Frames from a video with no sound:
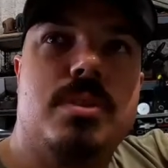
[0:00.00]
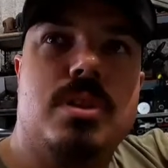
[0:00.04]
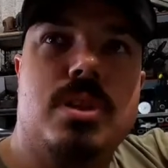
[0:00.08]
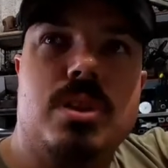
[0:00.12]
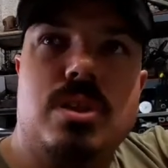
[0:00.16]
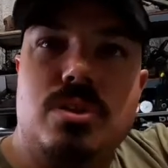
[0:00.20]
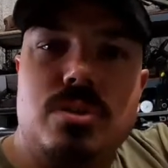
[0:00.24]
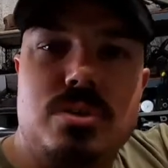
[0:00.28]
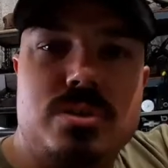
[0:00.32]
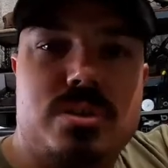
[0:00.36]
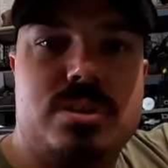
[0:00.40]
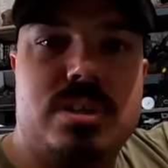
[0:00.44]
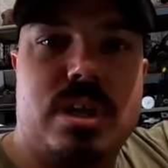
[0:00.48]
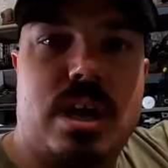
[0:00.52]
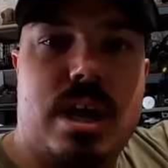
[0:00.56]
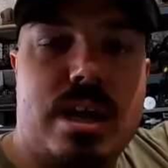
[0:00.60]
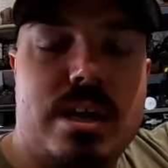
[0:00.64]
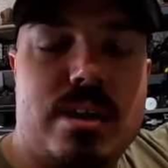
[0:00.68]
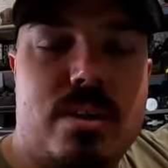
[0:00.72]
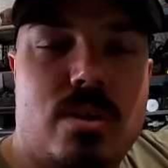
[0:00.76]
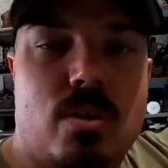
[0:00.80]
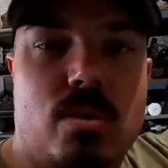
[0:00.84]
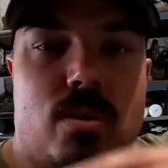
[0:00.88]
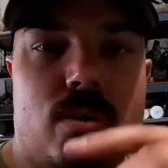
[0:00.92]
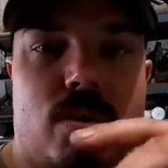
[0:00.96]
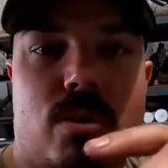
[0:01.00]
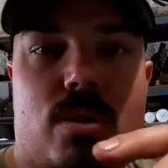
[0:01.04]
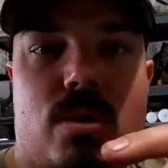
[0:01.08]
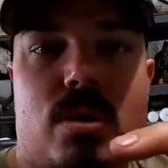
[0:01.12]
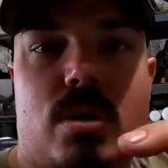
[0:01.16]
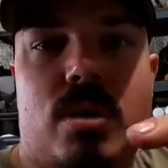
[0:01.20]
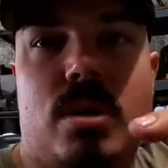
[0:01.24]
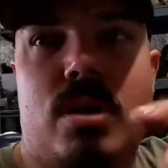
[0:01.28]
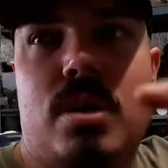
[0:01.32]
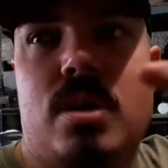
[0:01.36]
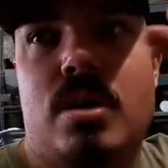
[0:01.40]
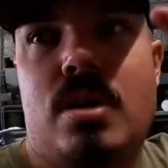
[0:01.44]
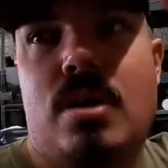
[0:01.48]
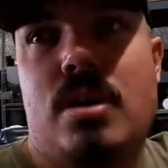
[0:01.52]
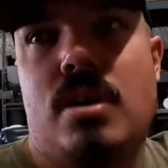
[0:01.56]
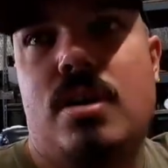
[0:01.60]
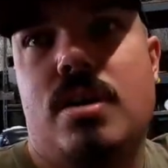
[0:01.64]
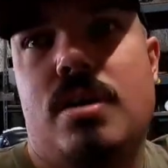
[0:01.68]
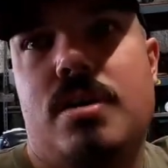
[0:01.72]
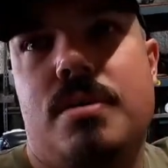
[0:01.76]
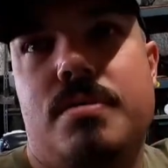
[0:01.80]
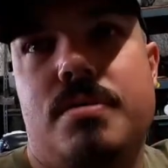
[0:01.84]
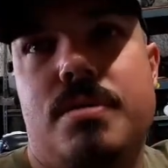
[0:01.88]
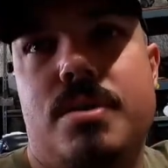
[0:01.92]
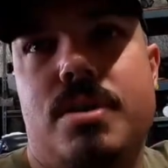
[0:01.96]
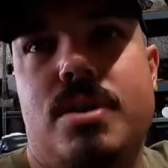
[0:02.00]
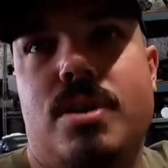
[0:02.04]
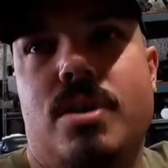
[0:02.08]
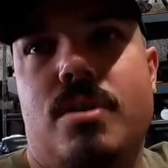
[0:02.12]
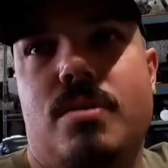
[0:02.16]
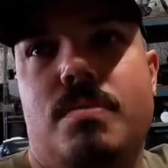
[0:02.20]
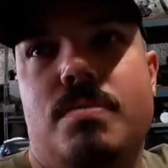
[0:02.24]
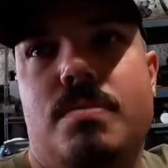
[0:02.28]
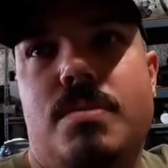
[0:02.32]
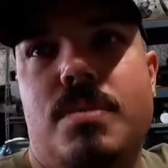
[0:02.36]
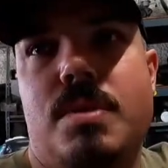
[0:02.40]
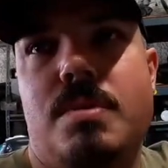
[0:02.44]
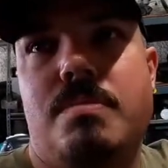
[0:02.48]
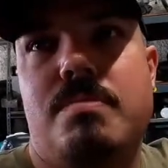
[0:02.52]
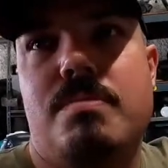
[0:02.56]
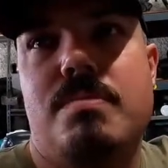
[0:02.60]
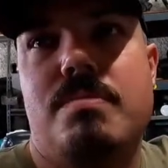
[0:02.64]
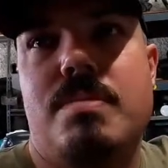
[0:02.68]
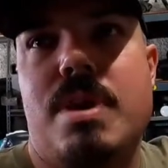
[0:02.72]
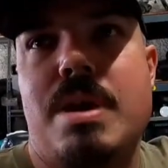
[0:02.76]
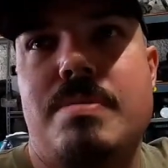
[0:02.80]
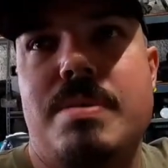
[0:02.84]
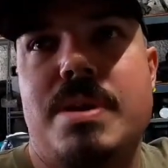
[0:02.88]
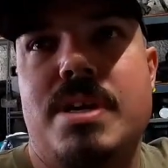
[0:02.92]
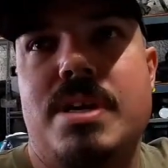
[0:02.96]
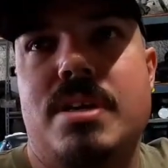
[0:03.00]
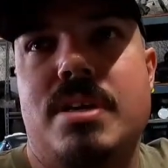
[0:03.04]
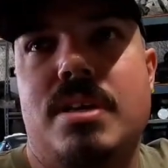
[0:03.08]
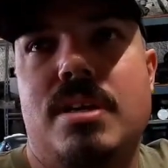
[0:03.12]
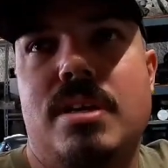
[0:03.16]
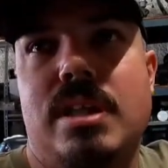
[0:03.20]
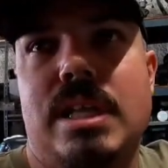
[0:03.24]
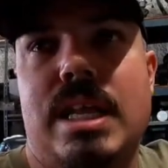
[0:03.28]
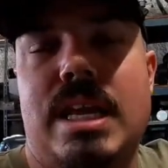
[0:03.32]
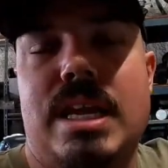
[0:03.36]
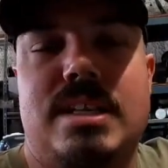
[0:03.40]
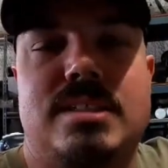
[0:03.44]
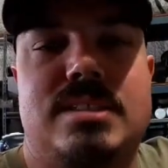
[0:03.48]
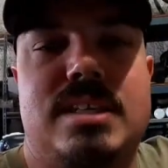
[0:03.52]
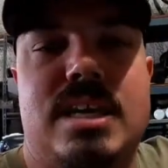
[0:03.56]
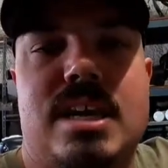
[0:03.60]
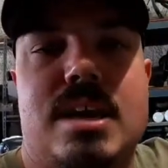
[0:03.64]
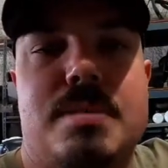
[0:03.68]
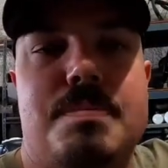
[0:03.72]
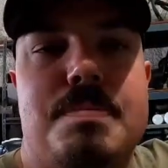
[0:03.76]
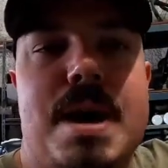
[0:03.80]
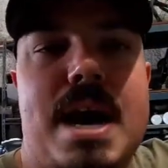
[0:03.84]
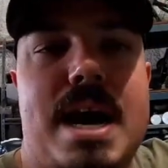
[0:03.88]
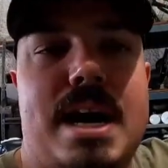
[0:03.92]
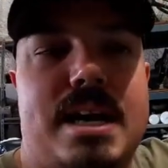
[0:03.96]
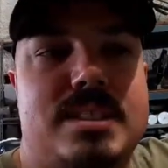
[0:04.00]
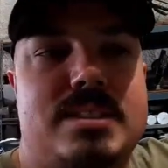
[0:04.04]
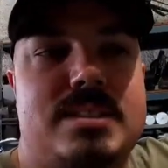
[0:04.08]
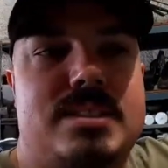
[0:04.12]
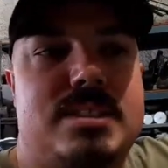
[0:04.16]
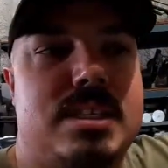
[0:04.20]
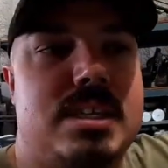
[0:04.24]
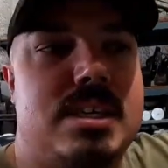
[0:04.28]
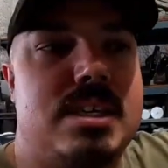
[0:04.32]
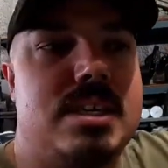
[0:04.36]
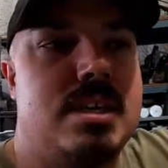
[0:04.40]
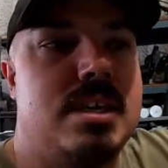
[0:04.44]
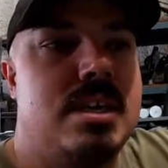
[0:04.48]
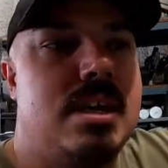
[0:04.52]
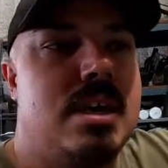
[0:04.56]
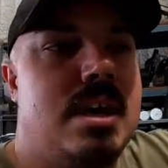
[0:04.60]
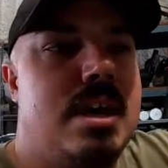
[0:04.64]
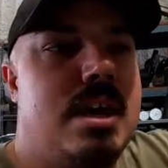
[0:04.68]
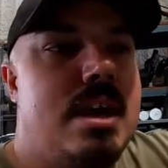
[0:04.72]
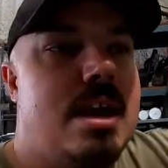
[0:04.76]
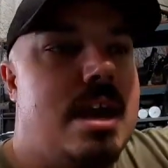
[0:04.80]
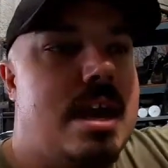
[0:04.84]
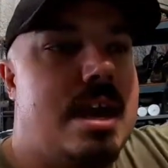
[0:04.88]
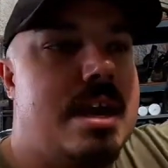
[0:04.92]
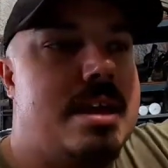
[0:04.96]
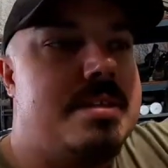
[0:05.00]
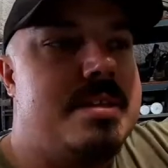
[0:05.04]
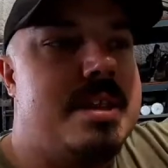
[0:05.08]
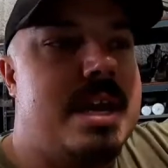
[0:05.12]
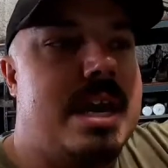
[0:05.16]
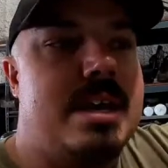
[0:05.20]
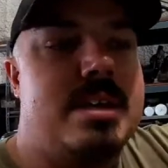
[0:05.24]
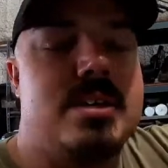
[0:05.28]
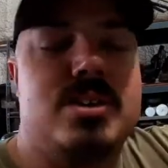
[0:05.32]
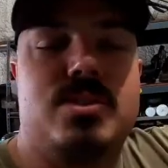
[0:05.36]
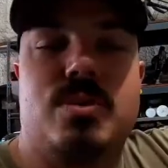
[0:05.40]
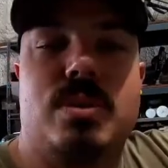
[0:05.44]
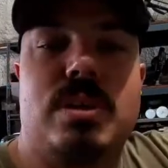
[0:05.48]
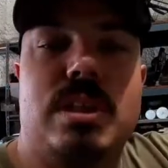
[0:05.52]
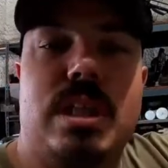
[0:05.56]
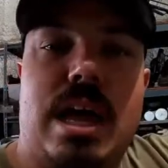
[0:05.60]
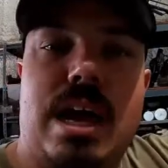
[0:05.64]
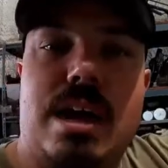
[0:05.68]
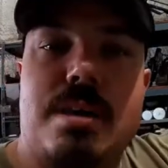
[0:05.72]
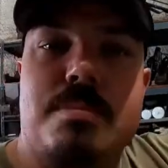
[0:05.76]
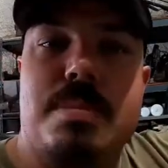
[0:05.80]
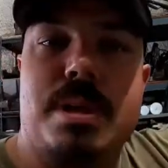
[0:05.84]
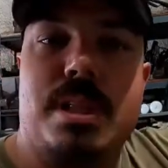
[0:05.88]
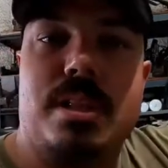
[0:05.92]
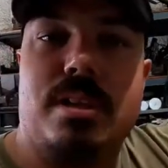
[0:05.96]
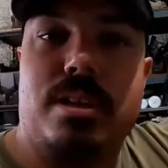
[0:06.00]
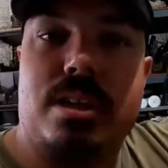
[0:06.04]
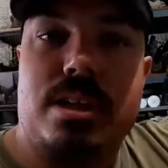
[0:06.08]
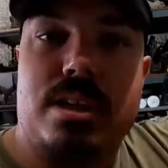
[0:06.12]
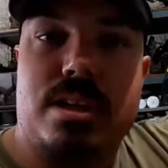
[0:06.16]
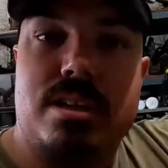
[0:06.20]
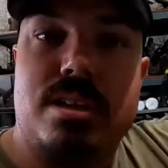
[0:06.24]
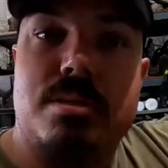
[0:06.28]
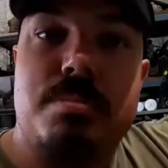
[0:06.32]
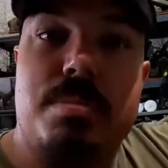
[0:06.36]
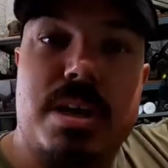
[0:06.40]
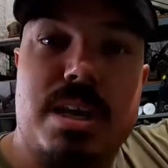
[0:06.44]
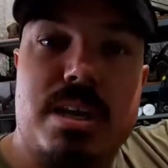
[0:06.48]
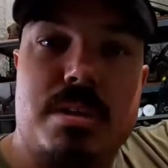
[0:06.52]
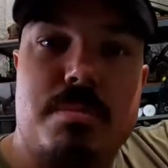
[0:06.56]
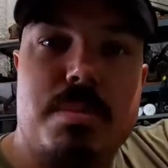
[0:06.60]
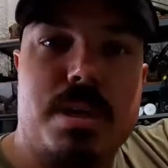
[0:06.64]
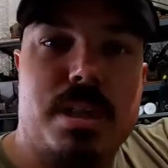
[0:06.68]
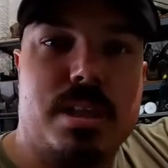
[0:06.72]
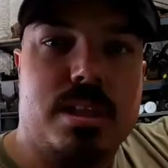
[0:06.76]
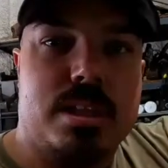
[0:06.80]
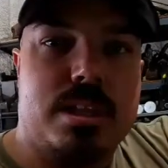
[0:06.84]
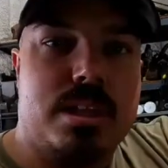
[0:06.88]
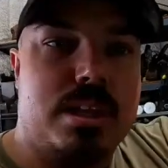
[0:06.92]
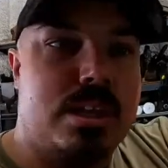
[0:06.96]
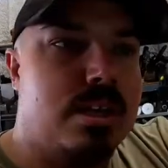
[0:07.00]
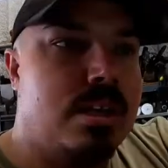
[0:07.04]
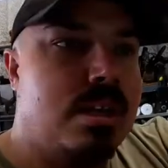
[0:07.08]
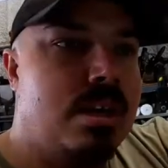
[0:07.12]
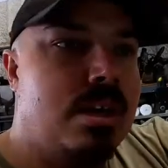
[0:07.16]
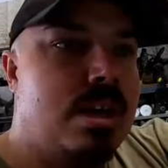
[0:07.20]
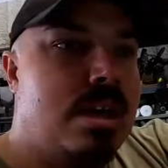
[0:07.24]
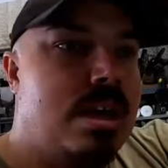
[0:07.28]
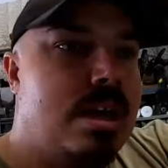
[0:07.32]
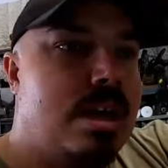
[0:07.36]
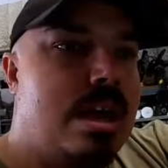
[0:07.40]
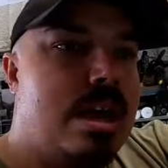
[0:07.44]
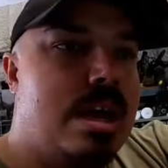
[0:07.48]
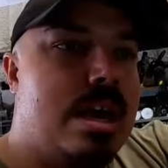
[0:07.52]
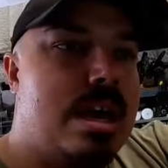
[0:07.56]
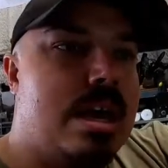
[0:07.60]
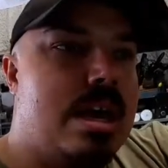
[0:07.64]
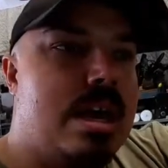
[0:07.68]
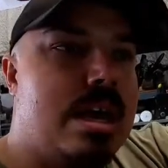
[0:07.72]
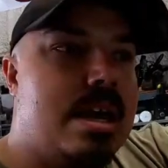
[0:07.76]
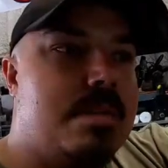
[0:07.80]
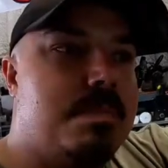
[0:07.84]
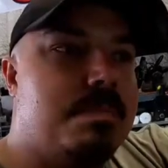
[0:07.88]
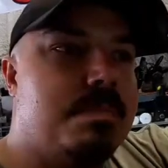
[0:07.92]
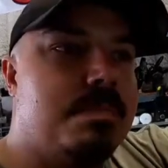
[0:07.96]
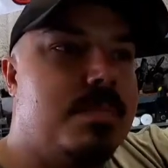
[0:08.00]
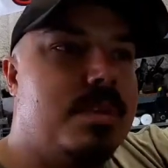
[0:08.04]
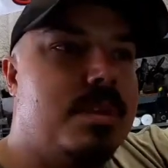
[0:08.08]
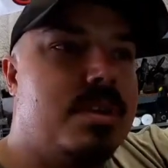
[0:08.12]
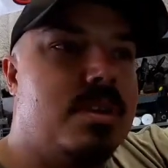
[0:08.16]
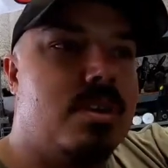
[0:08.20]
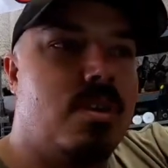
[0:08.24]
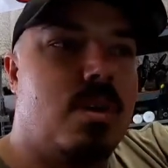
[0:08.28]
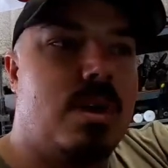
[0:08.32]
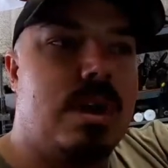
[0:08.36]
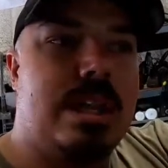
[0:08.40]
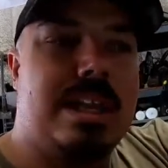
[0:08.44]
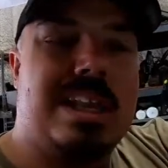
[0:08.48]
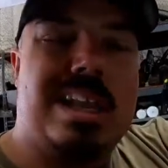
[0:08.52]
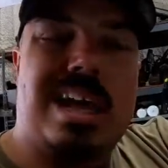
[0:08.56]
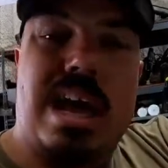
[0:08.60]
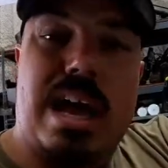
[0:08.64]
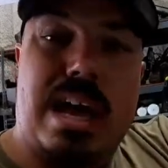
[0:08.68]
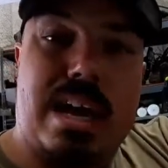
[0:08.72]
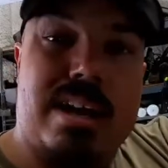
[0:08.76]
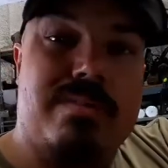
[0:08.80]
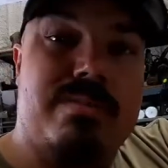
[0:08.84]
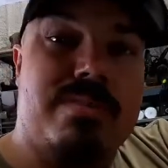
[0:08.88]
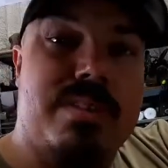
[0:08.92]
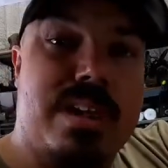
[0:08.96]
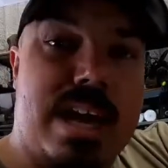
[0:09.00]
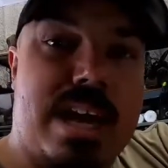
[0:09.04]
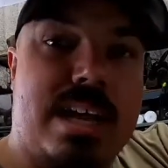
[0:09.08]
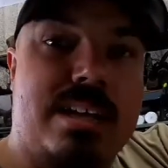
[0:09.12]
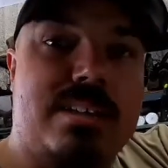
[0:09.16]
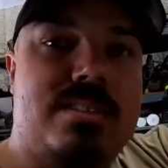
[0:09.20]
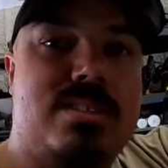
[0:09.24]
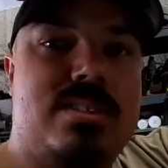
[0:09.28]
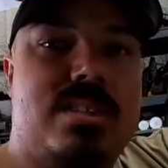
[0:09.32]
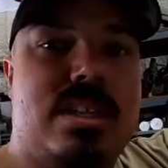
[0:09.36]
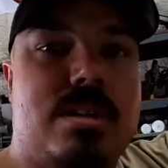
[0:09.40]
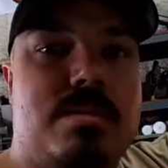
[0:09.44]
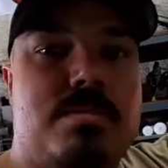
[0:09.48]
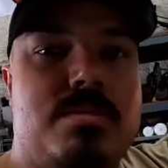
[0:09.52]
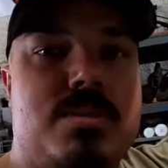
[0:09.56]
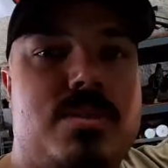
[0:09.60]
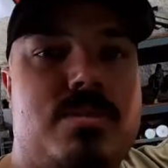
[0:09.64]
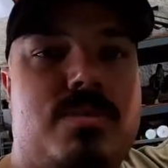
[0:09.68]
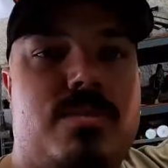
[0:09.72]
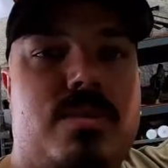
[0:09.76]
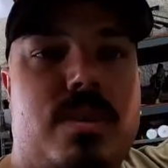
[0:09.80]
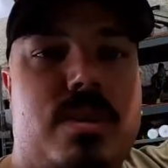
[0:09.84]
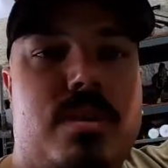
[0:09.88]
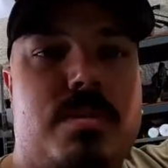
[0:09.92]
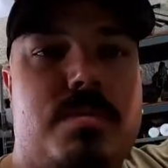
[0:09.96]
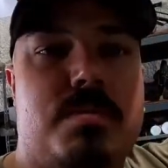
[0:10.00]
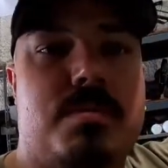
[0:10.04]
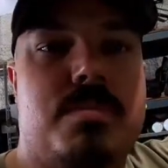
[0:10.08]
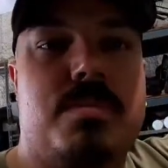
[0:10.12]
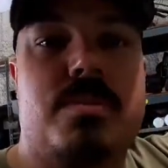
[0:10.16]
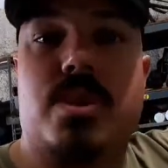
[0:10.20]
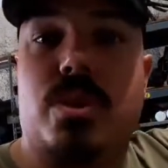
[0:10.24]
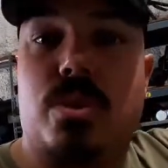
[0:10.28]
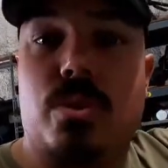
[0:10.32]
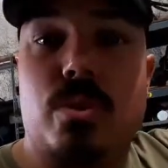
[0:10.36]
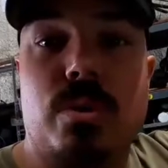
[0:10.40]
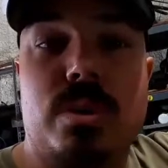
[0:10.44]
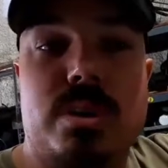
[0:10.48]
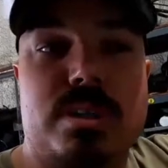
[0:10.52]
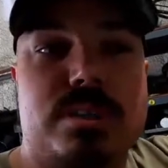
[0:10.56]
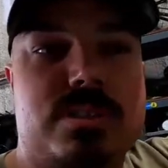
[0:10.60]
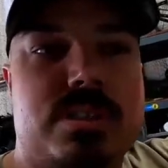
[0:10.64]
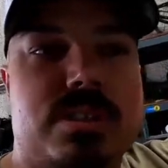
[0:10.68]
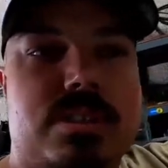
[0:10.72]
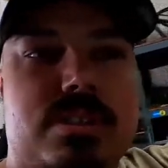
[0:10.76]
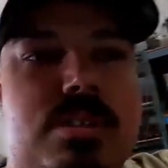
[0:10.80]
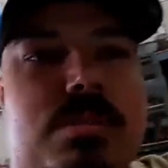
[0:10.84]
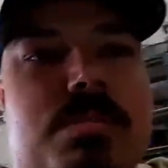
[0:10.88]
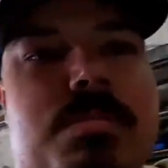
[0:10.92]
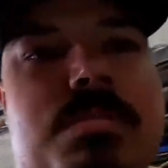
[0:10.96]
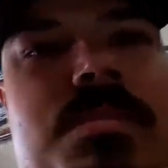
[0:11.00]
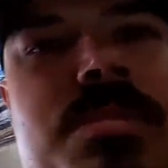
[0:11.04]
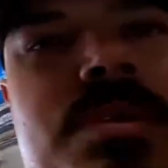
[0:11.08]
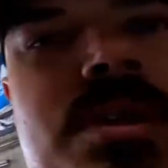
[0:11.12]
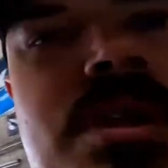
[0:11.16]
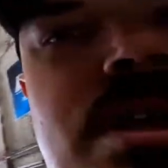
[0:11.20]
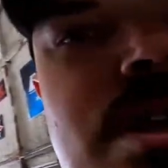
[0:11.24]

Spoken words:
lose sight, or, you know, maybe let it take a back seat, and that is reliability and dependability. And, you know, a lot of that stems from the cooling system.